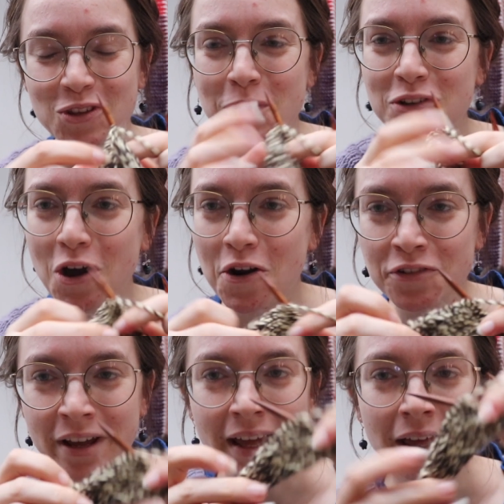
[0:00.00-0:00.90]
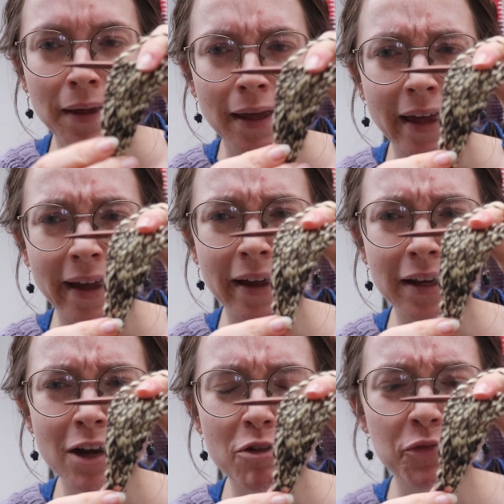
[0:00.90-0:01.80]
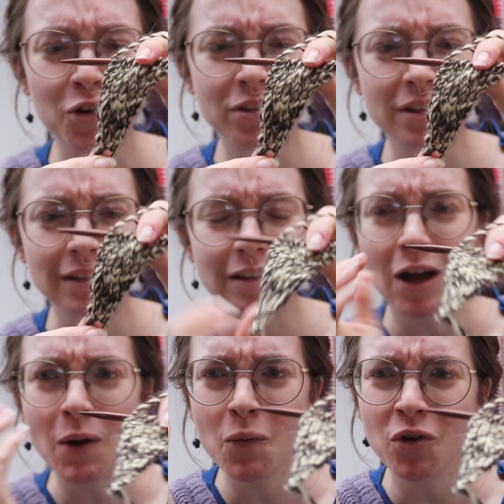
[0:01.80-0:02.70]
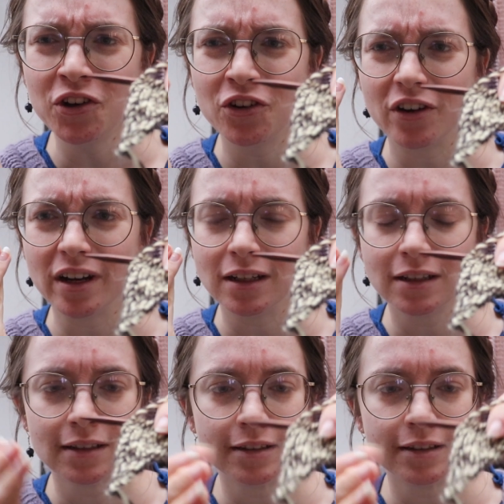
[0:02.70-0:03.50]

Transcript: small scarf, and now I'm wondering,